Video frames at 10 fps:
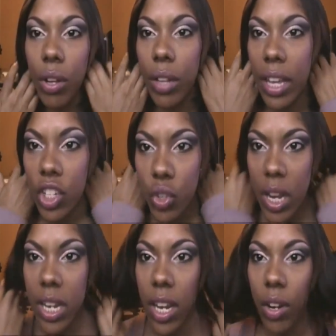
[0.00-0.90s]
know like
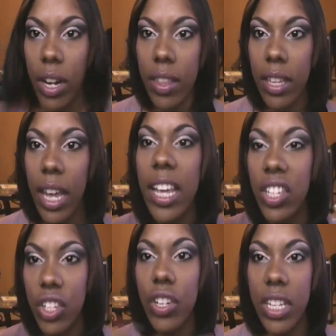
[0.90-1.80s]
straighten it or anything that
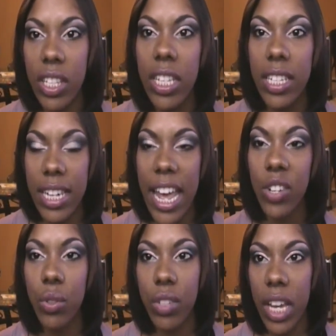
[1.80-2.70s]
it's your it's its
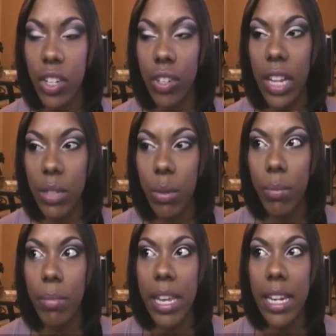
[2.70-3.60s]
natural texture that's
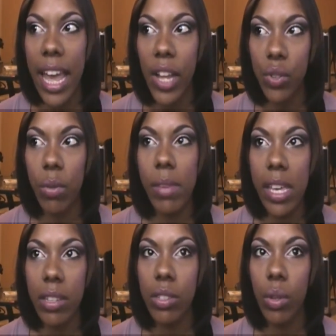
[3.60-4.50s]
what being natural
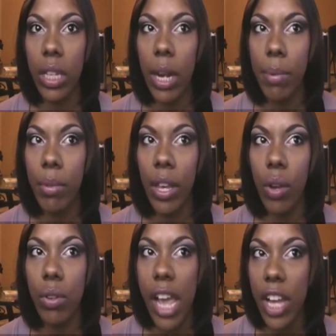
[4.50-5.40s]
means so a lot of people that
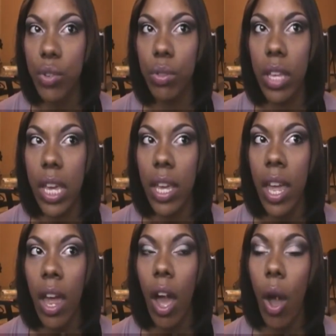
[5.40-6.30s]
go natural think
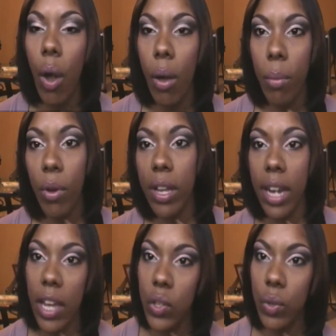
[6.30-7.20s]
oh, oh i'm
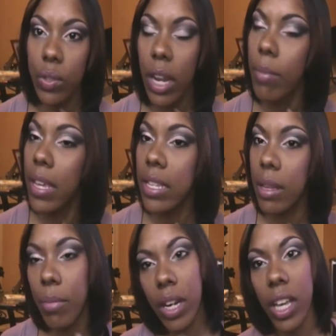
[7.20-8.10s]
going natural so that
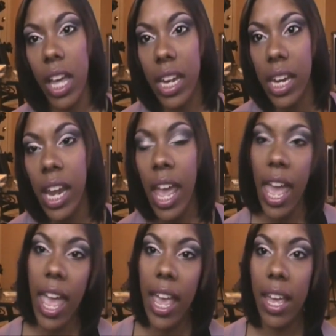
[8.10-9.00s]
means i'm gonna cut it
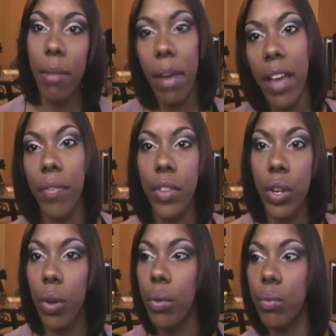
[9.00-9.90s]
and i'm gonna have
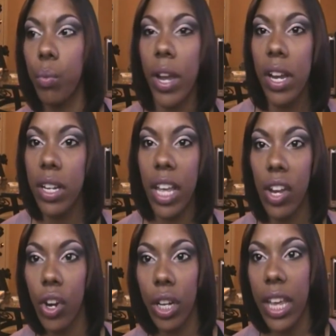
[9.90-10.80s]
you know wearing
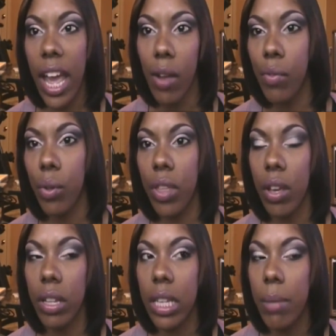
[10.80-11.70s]
that curly afro
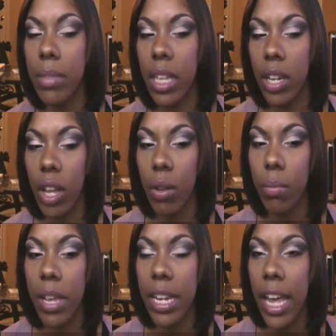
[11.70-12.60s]
thing all the time is like
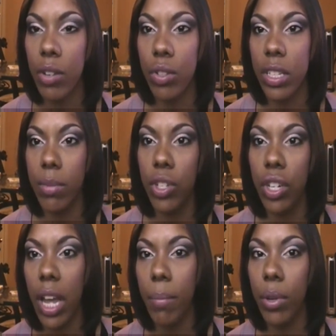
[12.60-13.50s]
no being natural just means
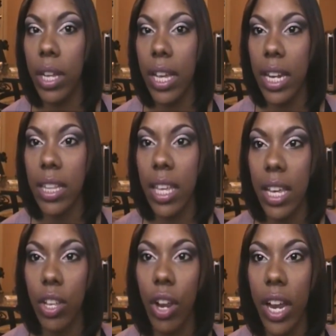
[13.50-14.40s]
you're not putting
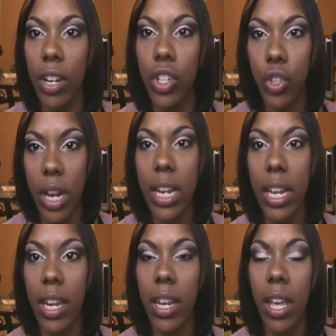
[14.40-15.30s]
anything in your hair to
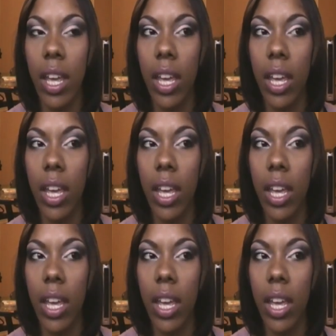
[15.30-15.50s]
straighten it